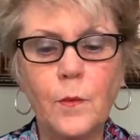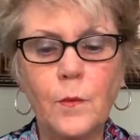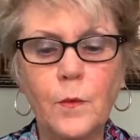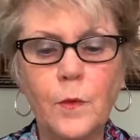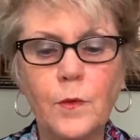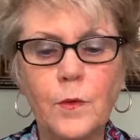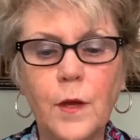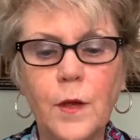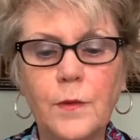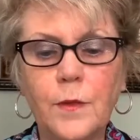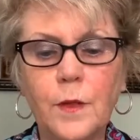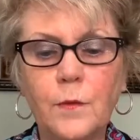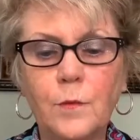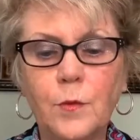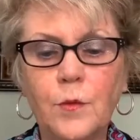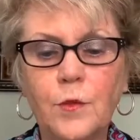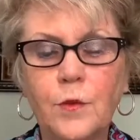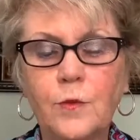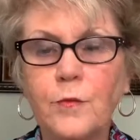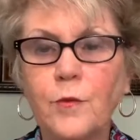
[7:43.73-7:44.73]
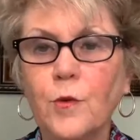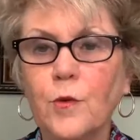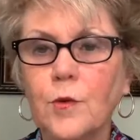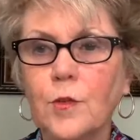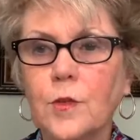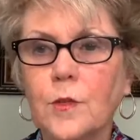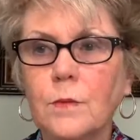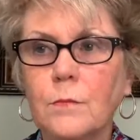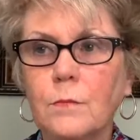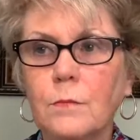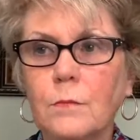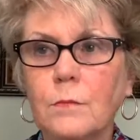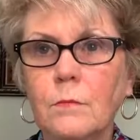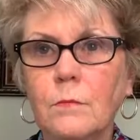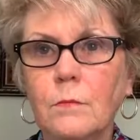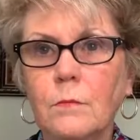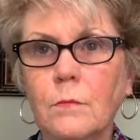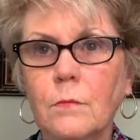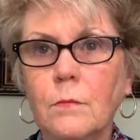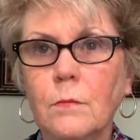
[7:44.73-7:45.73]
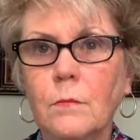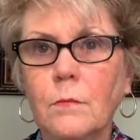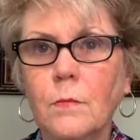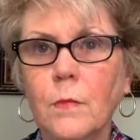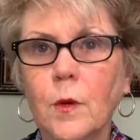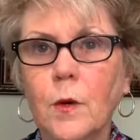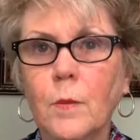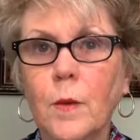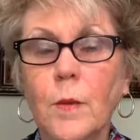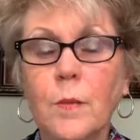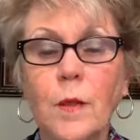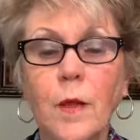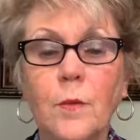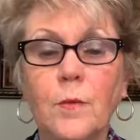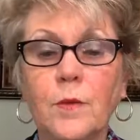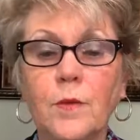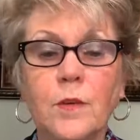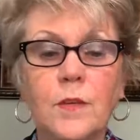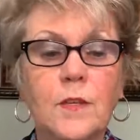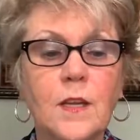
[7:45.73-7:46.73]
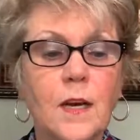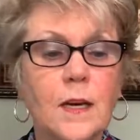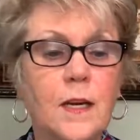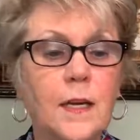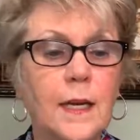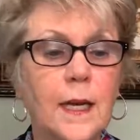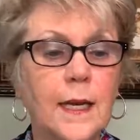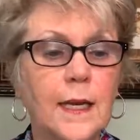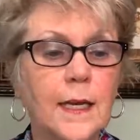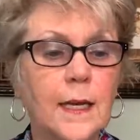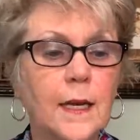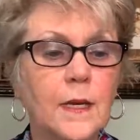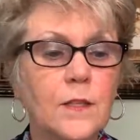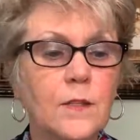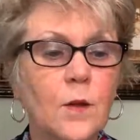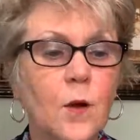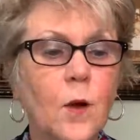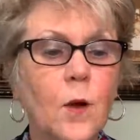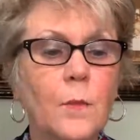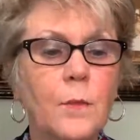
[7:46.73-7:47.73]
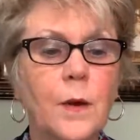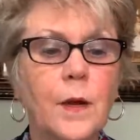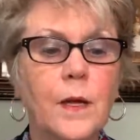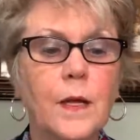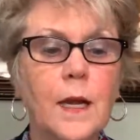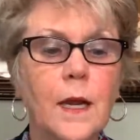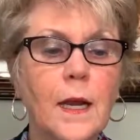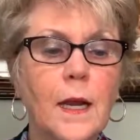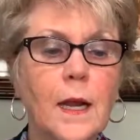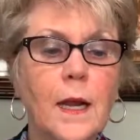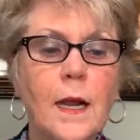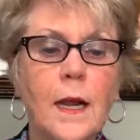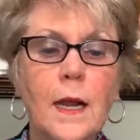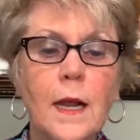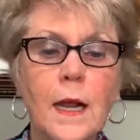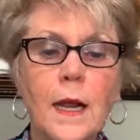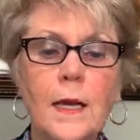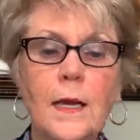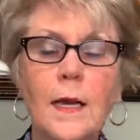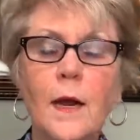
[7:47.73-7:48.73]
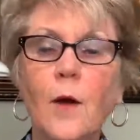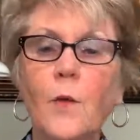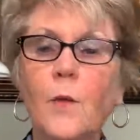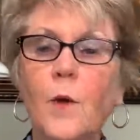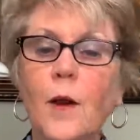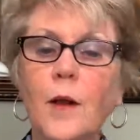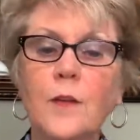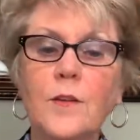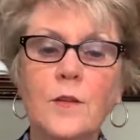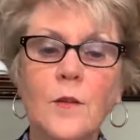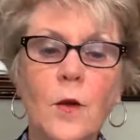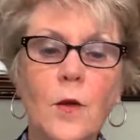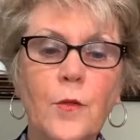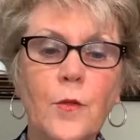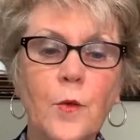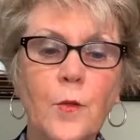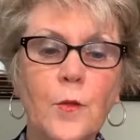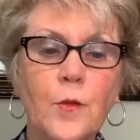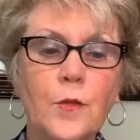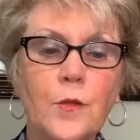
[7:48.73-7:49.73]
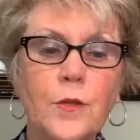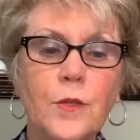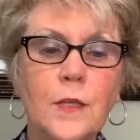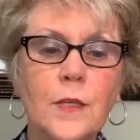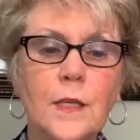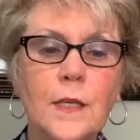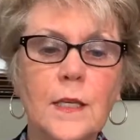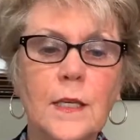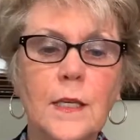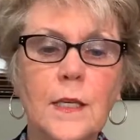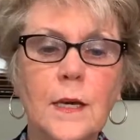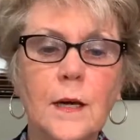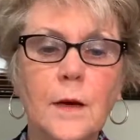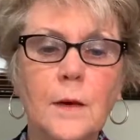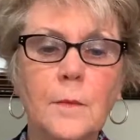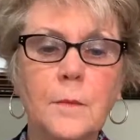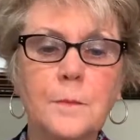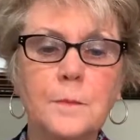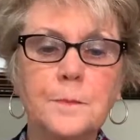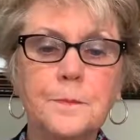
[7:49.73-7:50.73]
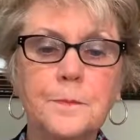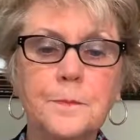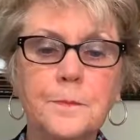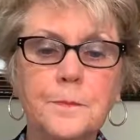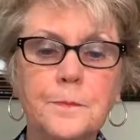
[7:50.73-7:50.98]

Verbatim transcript: was I think was the first, well, maybe that was the second lady I saw. But anyhow, what I saw, there were the, um,